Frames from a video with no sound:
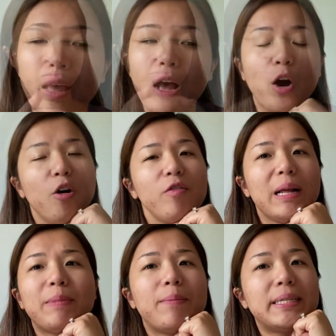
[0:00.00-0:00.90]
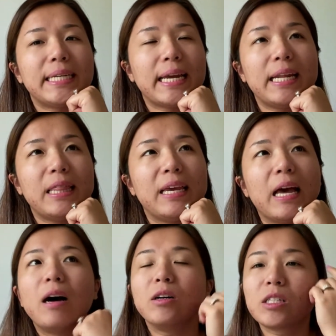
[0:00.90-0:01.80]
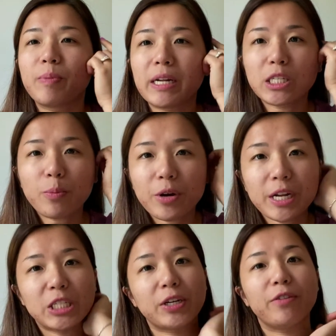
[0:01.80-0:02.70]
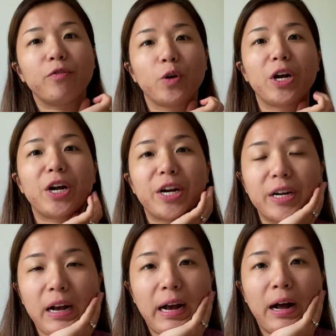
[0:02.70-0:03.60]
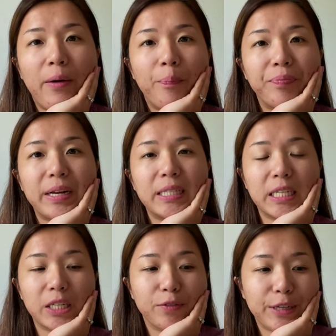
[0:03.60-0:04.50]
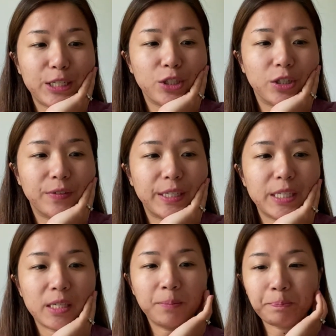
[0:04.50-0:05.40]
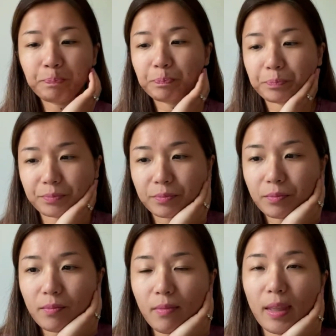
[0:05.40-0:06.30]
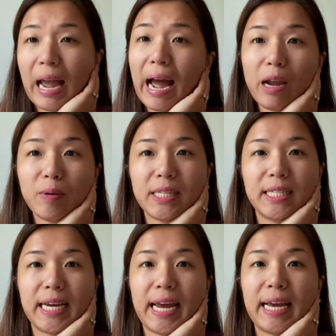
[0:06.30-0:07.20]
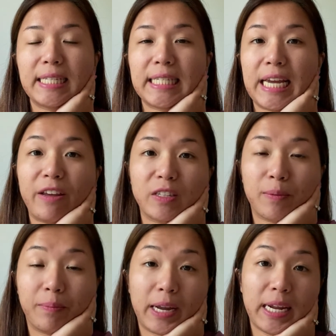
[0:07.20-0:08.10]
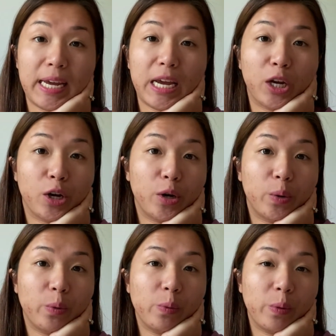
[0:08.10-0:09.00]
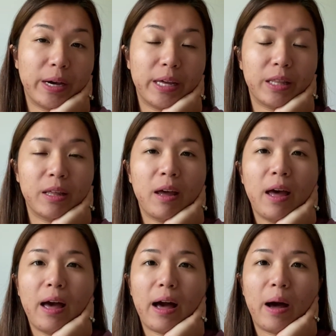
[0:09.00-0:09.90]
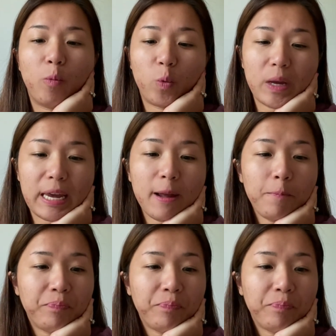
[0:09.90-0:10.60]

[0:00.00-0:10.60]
Hopefully I'm not missing anything else, but it's a pretty straightforward delivery service. I would say save some money and go with We.